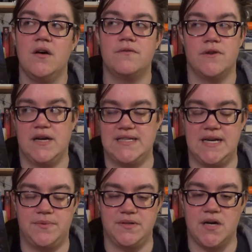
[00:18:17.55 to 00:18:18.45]
For
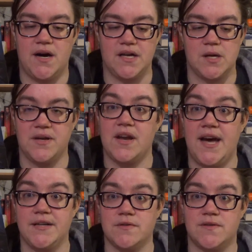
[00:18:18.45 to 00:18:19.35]
example, talking about
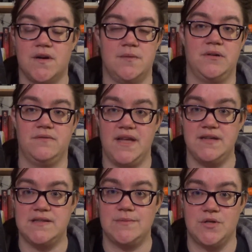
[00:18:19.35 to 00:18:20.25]
hydrothermal
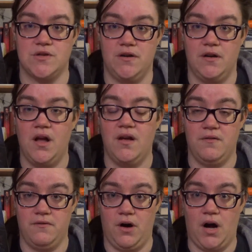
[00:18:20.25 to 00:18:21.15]
vents, which are
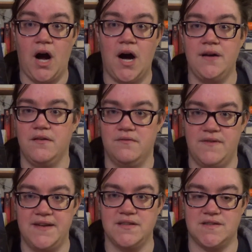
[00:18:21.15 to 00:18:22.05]
hot
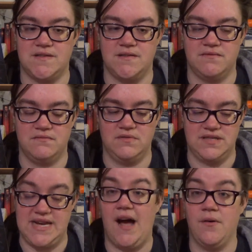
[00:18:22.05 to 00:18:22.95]
vents
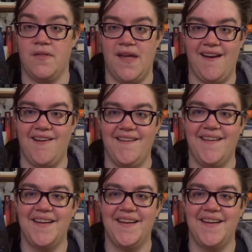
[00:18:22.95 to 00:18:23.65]
down there.